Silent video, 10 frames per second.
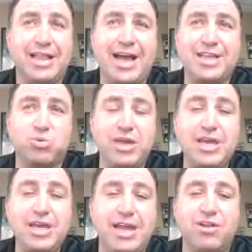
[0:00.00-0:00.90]
last
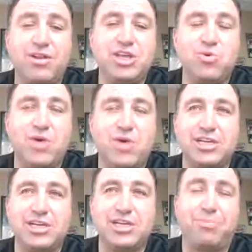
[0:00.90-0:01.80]
week here in the
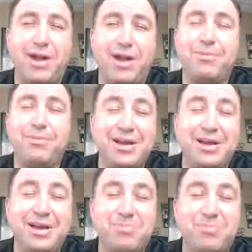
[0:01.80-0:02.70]
U.S., and it'll probably be
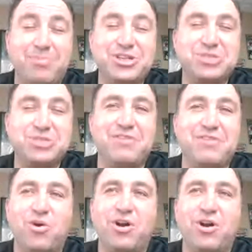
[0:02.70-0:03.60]
a couple years
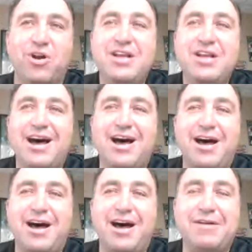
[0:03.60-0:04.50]
before
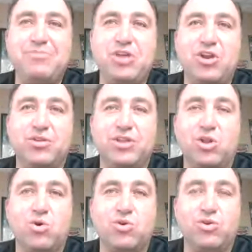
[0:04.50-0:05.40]
The
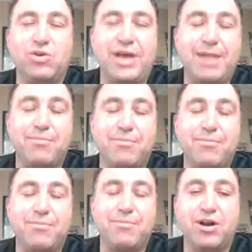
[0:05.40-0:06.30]
local
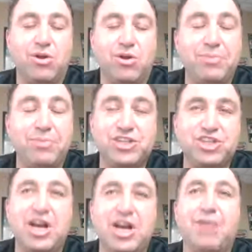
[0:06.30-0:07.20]
hamburger, the local
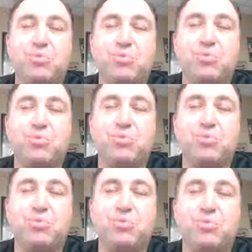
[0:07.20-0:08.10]
pizza shop will
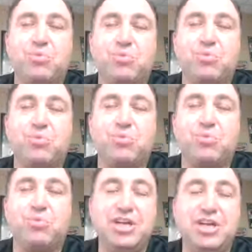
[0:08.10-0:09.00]
have the
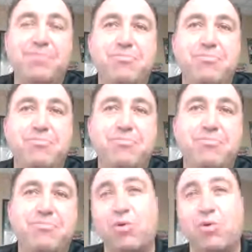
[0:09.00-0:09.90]
chip pin. So
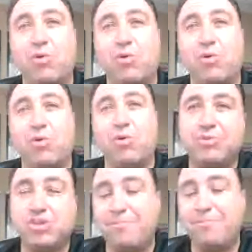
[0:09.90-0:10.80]
they were early
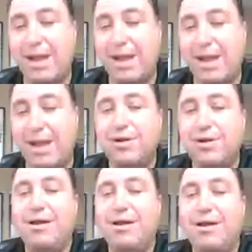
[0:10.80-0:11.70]
adopters on paper,
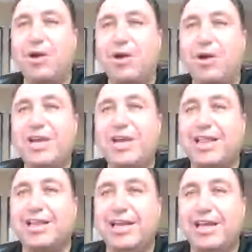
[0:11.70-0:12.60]
but
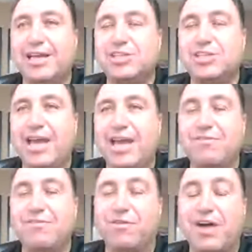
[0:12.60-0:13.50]
reality, it's
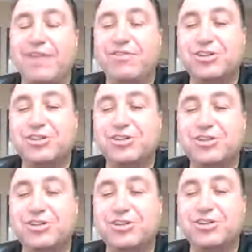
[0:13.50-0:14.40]
taken 4 or 5 years.